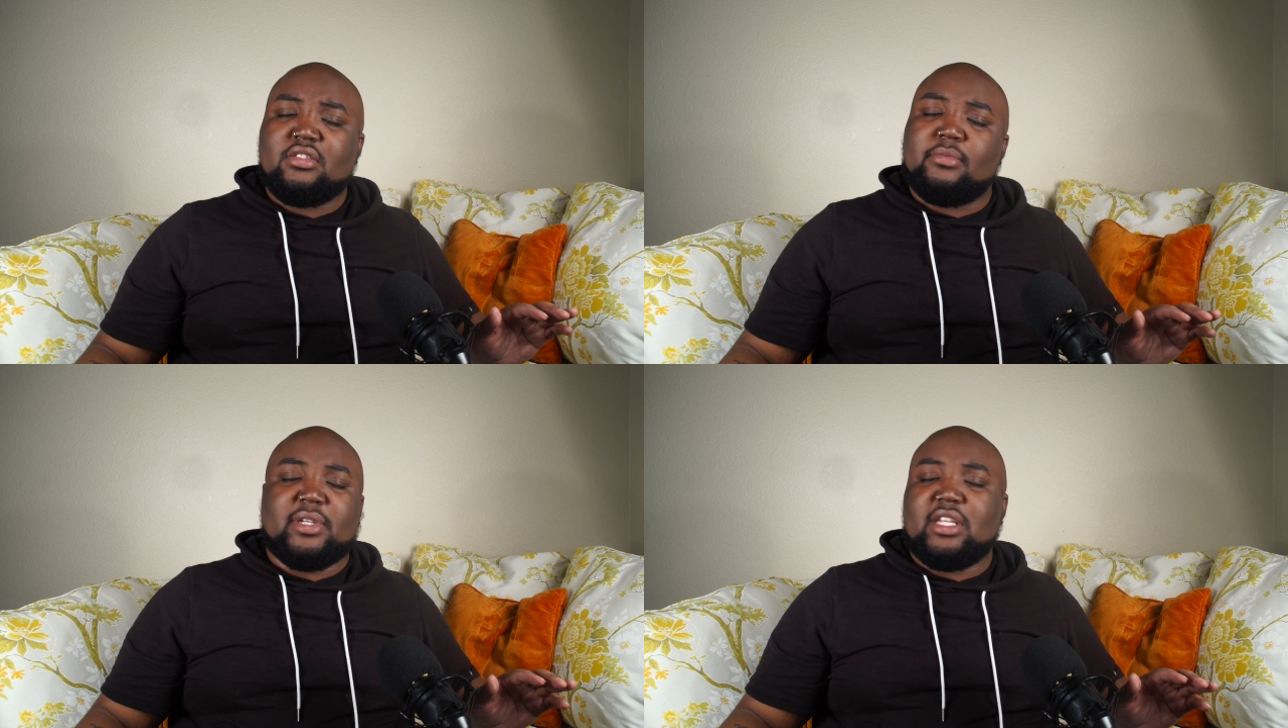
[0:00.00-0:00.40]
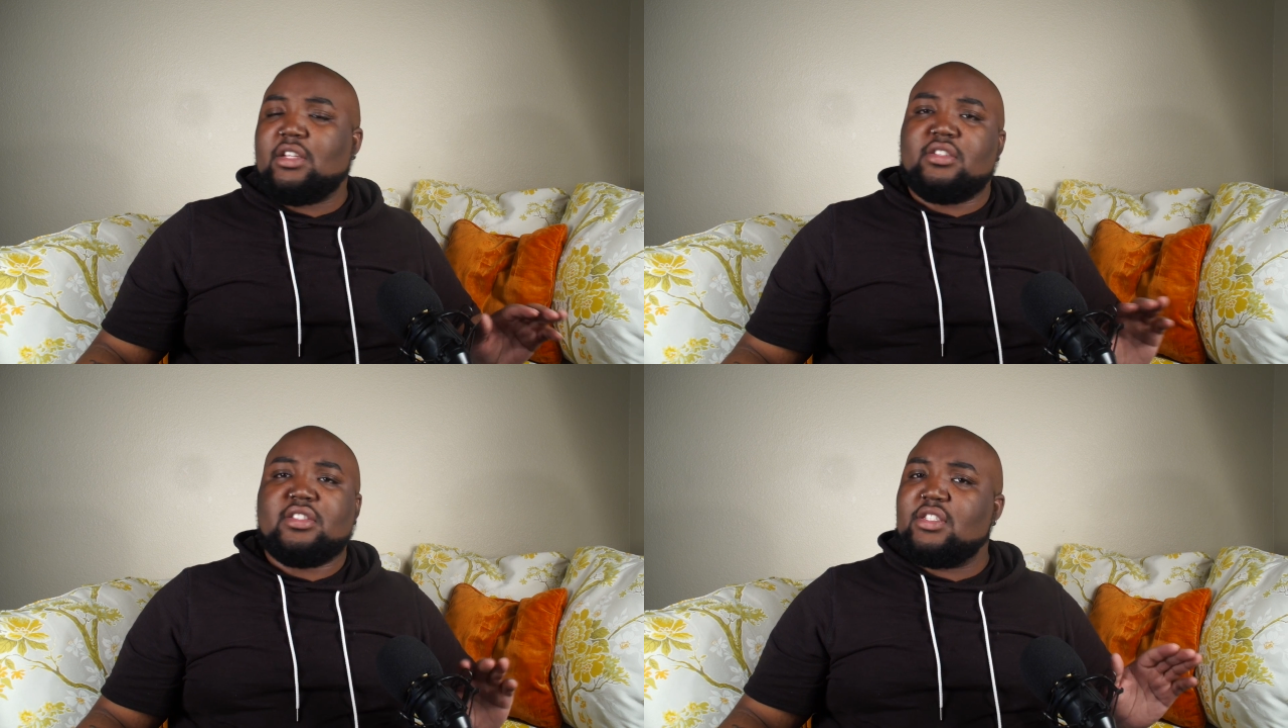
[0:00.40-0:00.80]
I'm kidding.
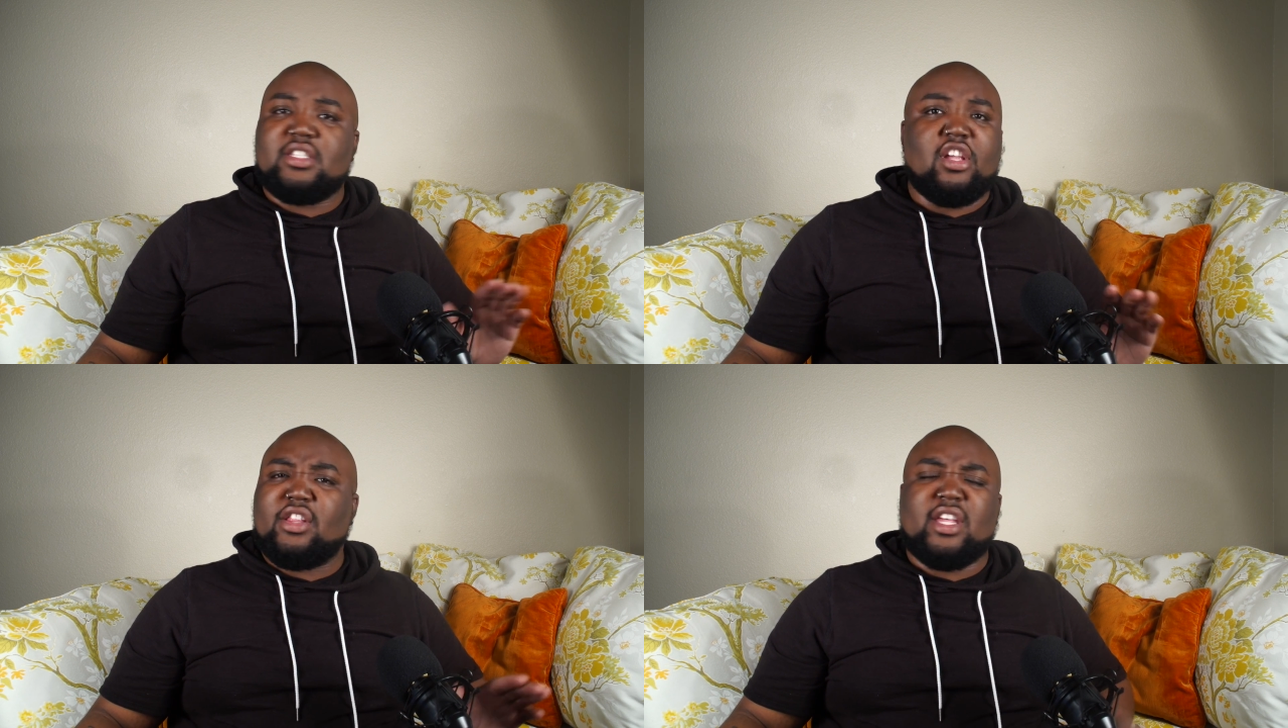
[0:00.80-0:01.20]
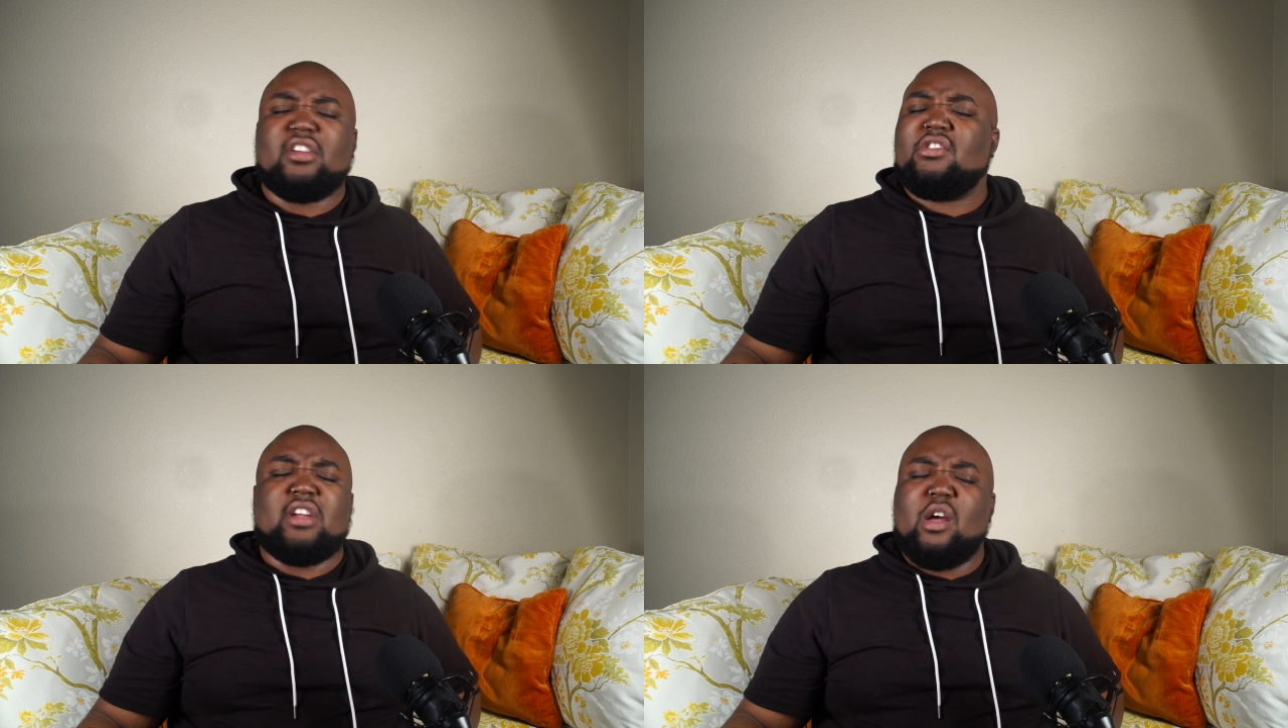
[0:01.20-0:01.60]
See y'all
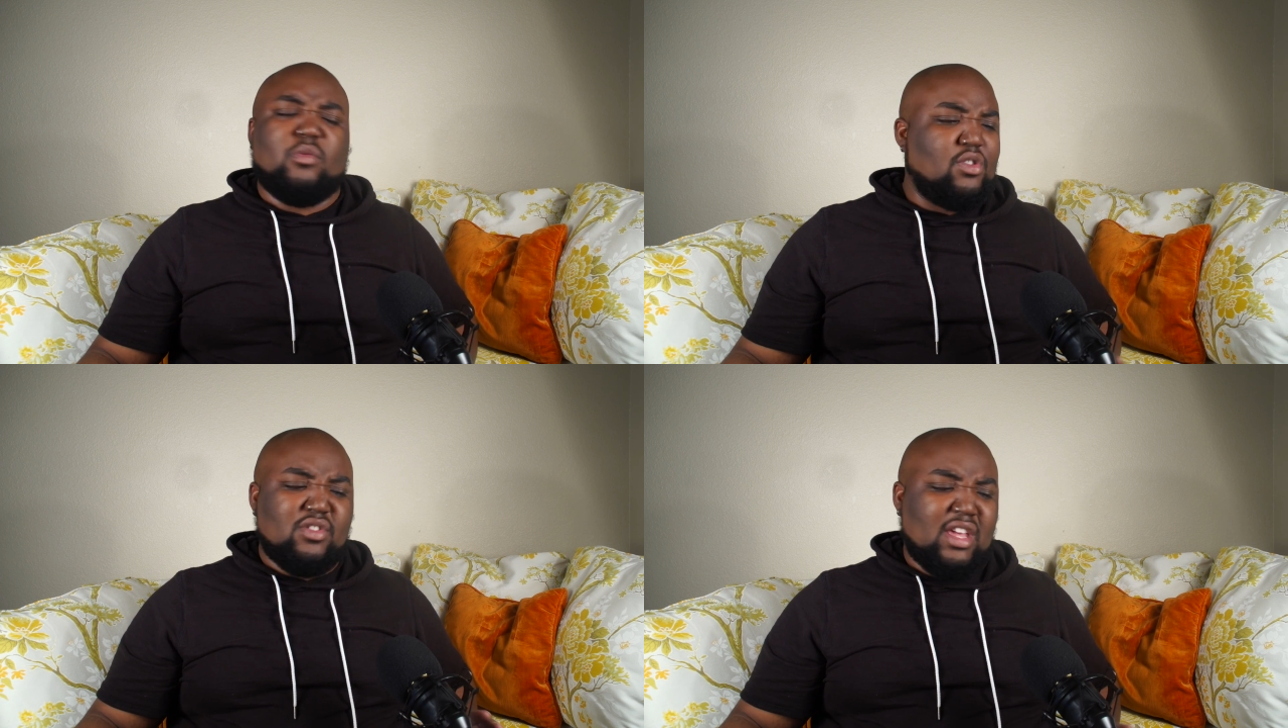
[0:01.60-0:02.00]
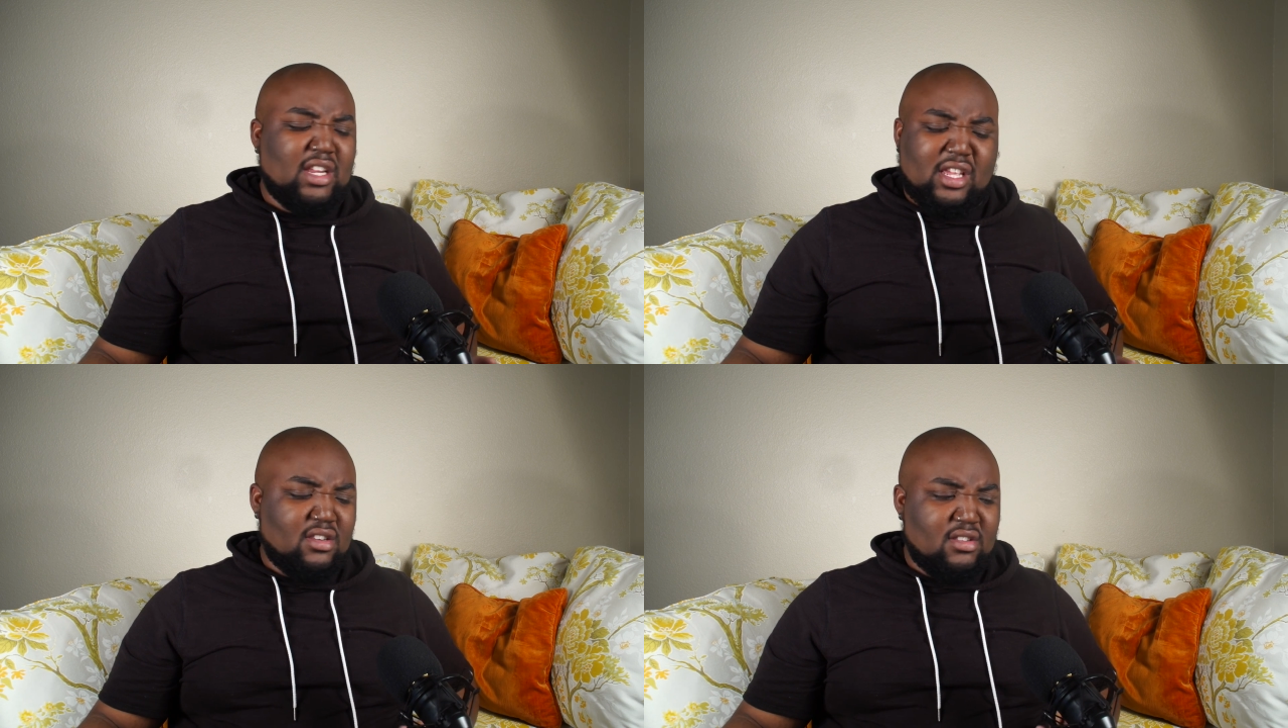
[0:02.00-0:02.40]
later. I won't do that
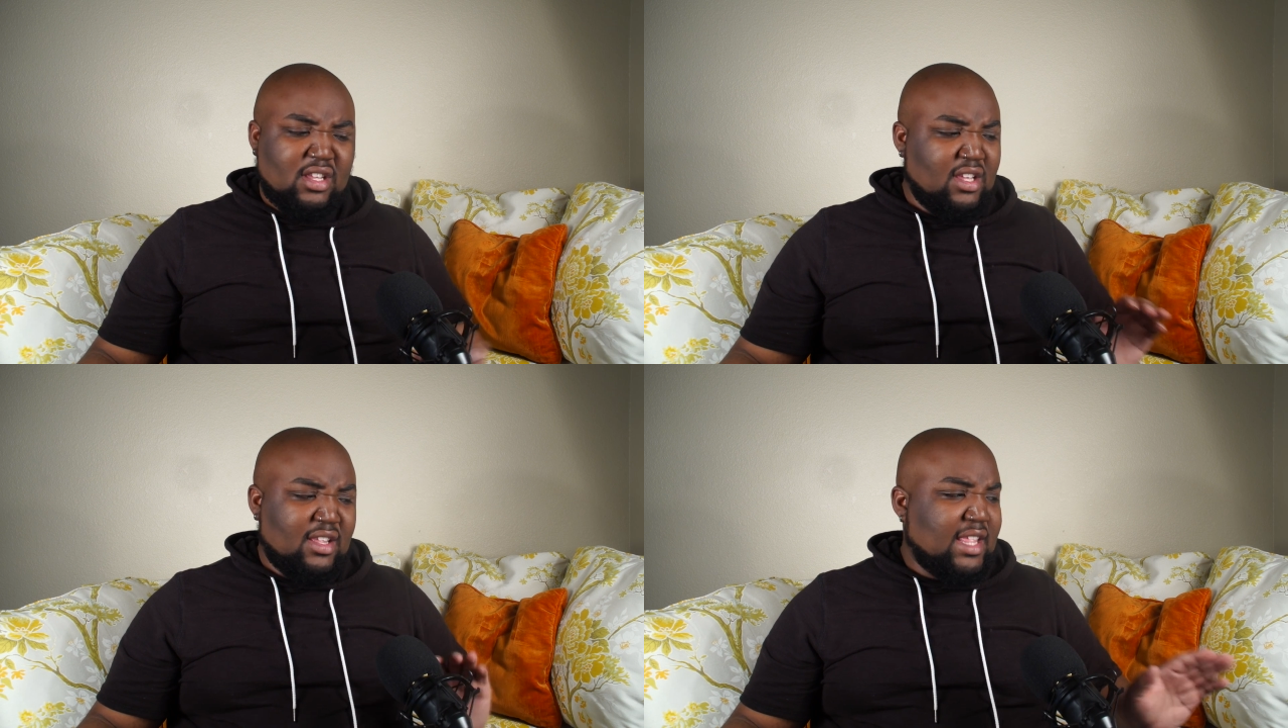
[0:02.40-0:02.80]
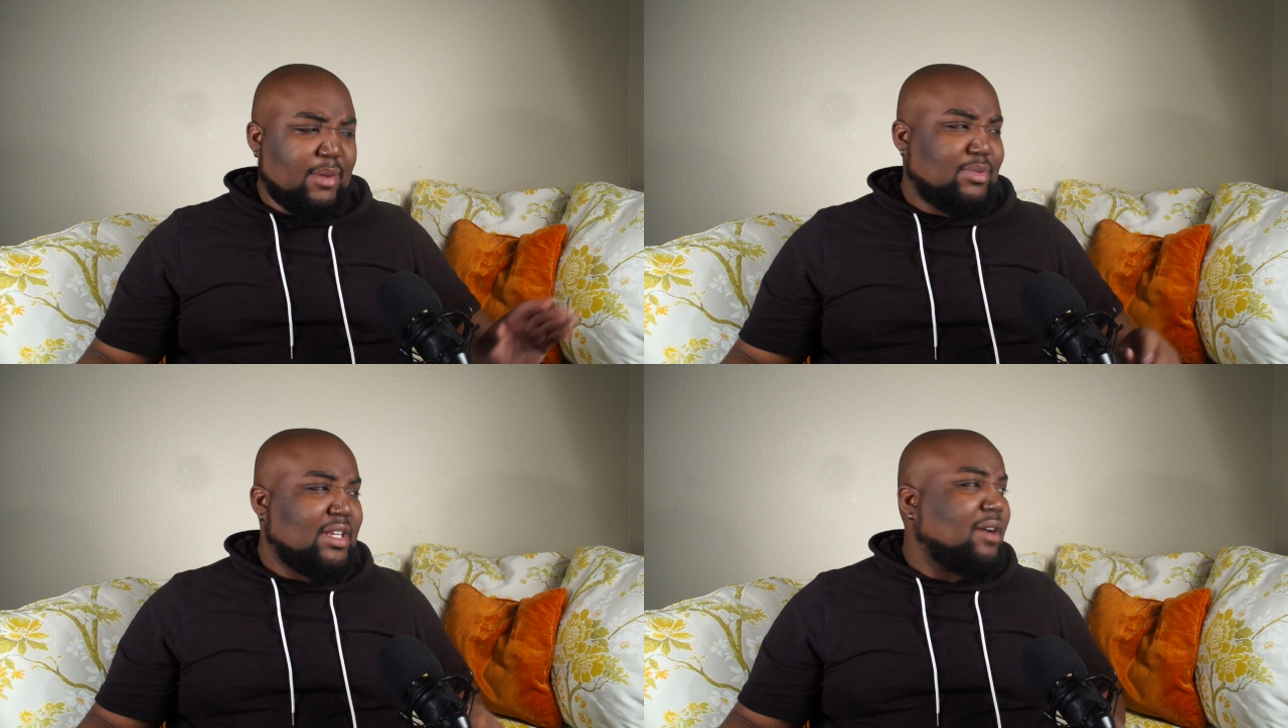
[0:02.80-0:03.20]
again.
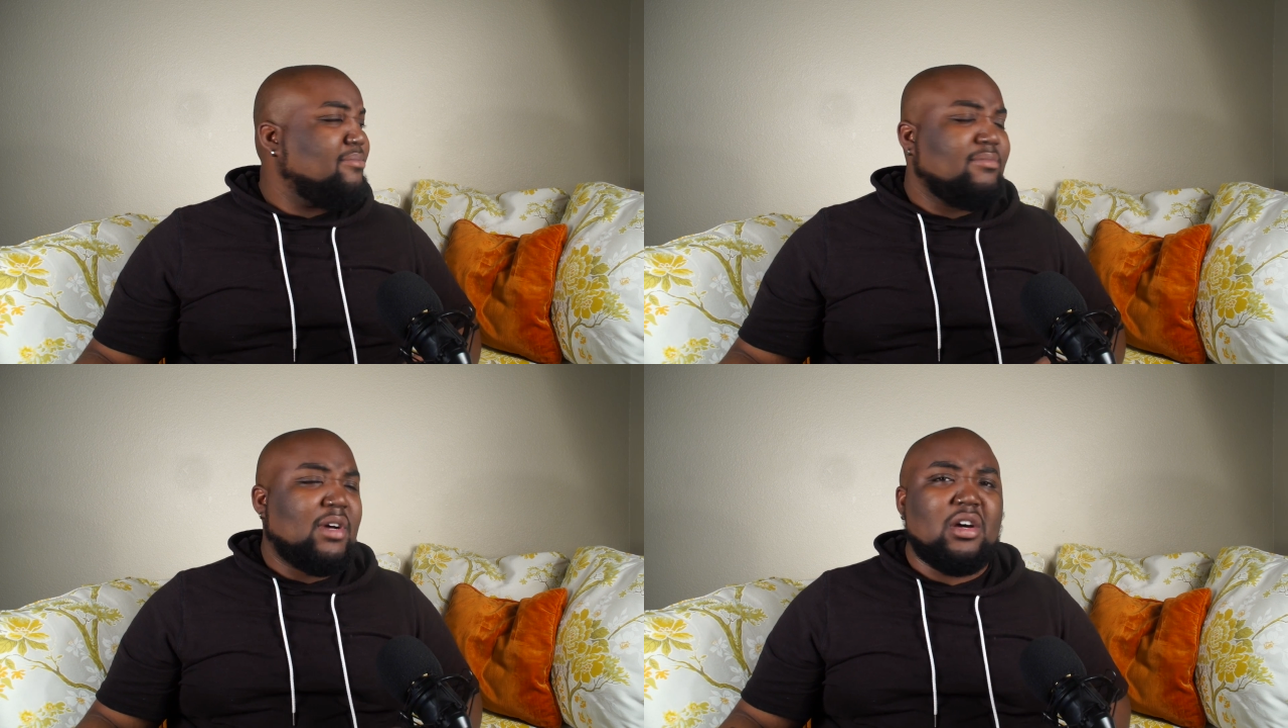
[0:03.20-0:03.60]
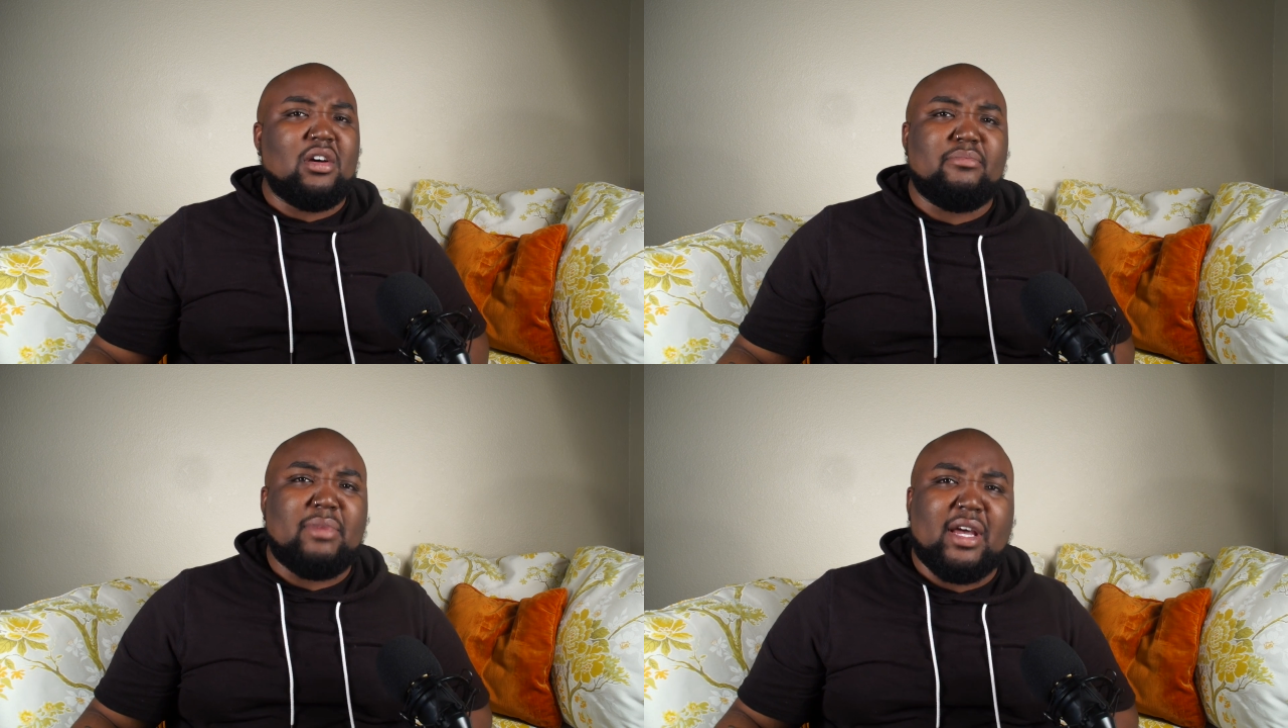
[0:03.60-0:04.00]
That was dumb.
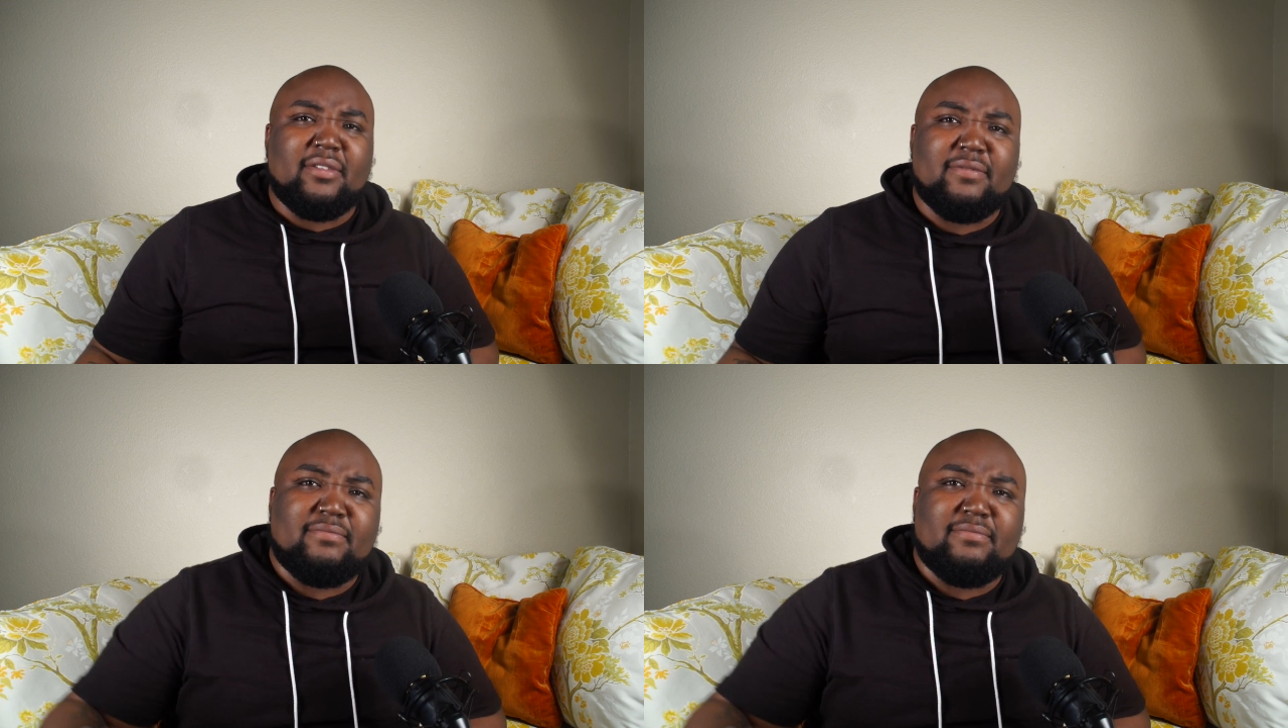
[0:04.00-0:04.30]
Bye.